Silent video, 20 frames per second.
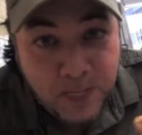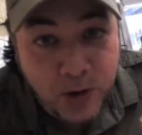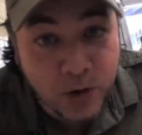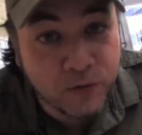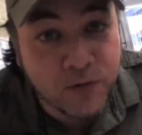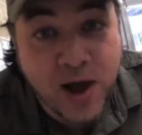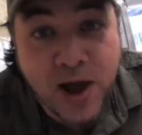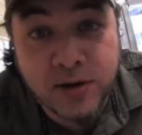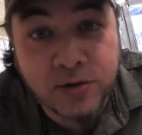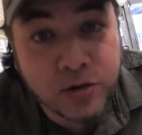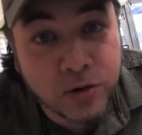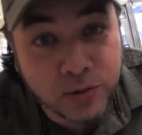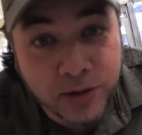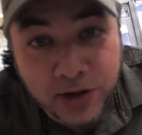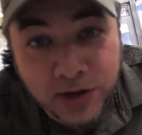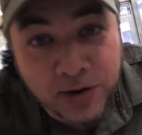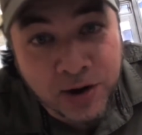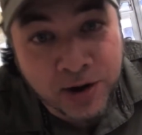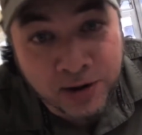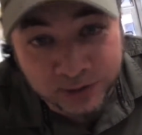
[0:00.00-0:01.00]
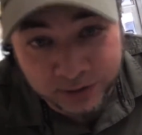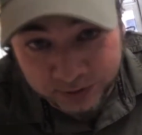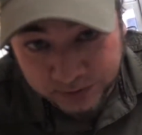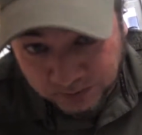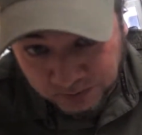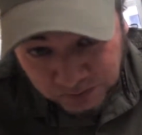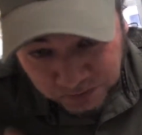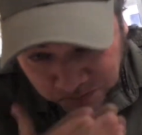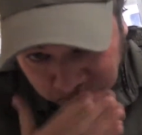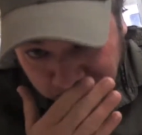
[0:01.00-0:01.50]
You've had Coney dog.
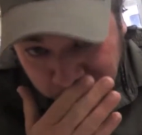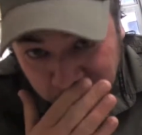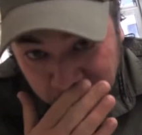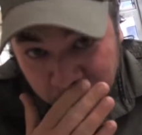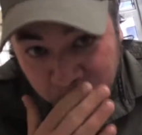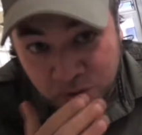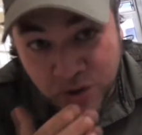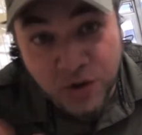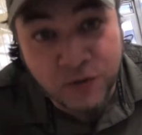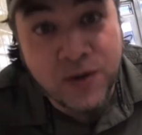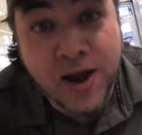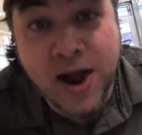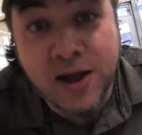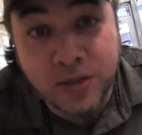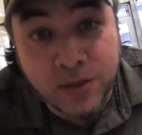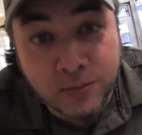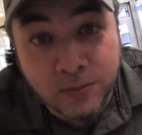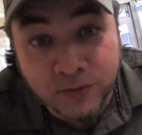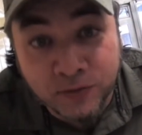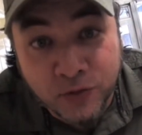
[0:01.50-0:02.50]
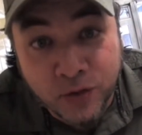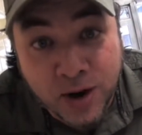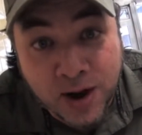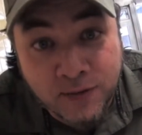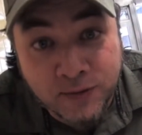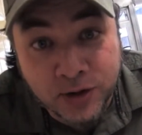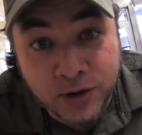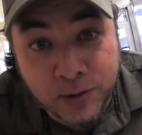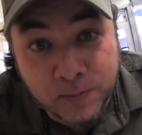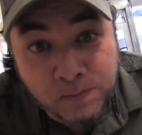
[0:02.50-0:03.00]
You've had them before,
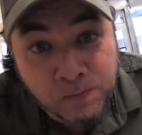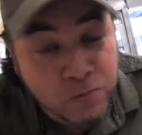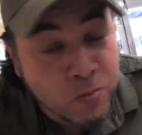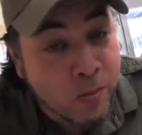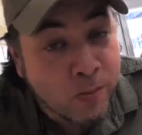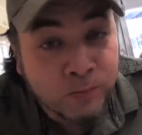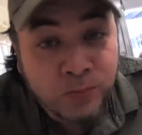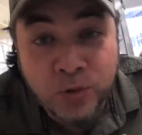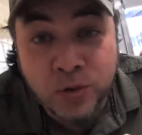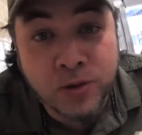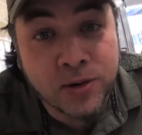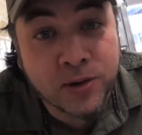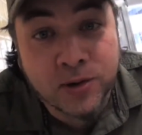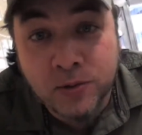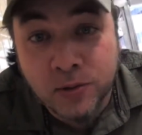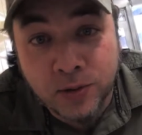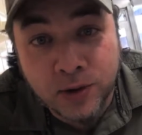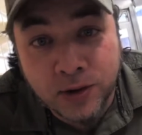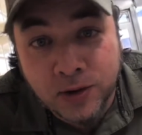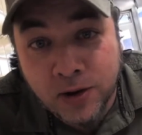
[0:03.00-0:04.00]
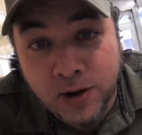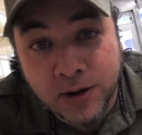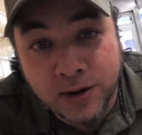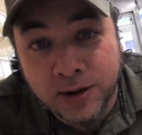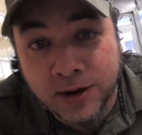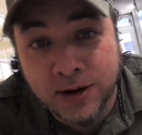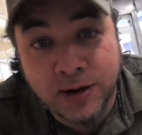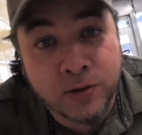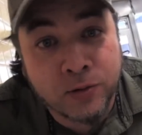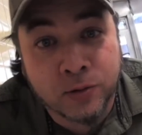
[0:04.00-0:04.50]
haven't you? You can get a Coney dog in
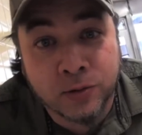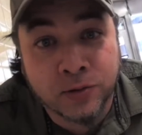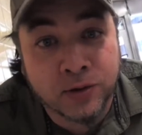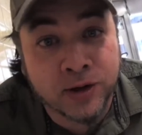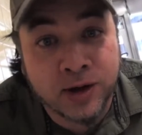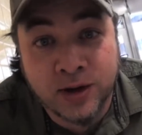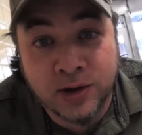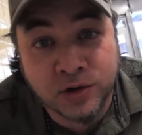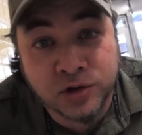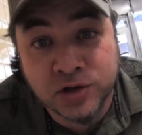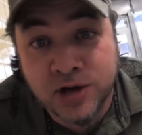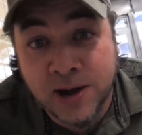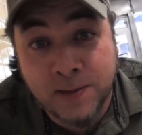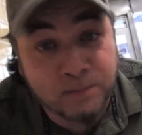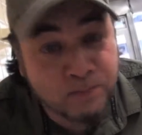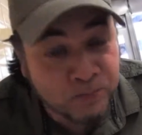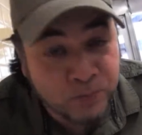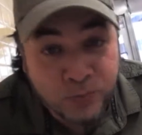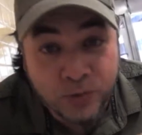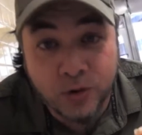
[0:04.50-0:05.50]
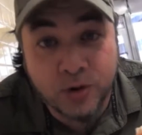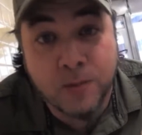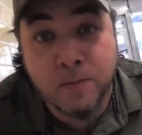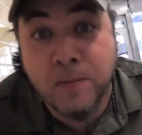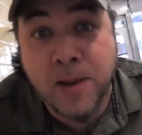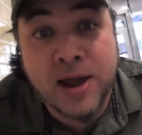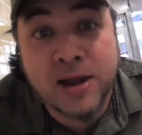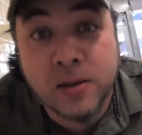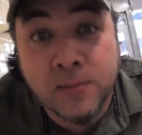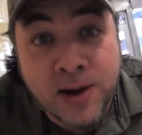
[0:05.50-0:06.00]
any corner in any shop. You
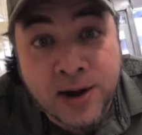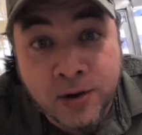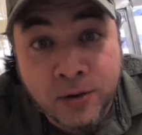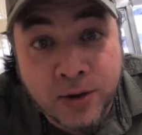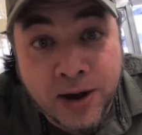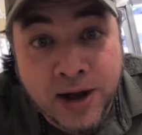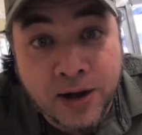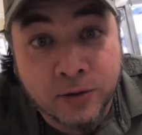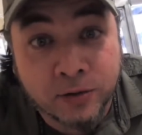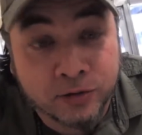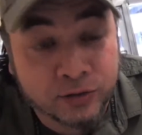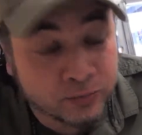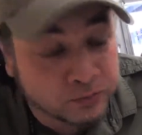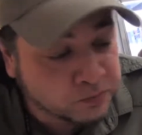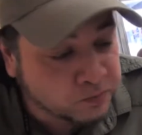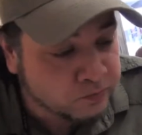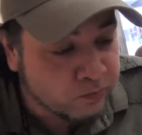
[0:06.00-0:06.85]
can make them at your house.